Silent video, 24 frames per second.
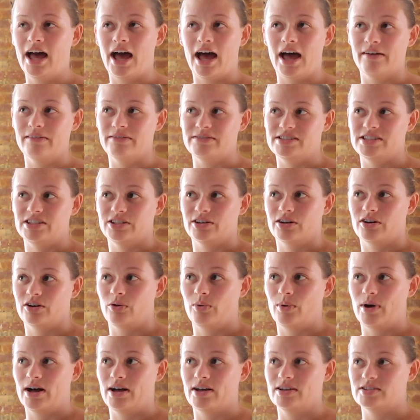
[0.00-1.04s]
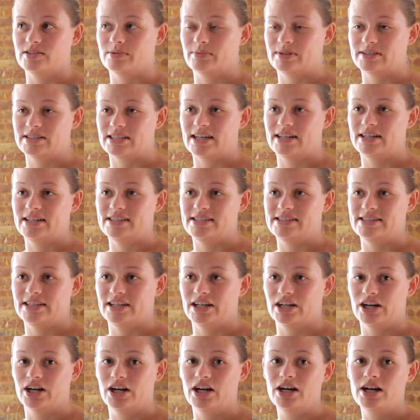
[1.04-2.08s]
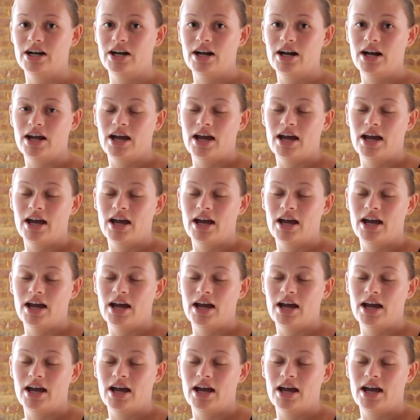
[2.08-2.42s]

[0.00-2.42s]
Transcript: I haven't seen her in a while, so I'm excited to see her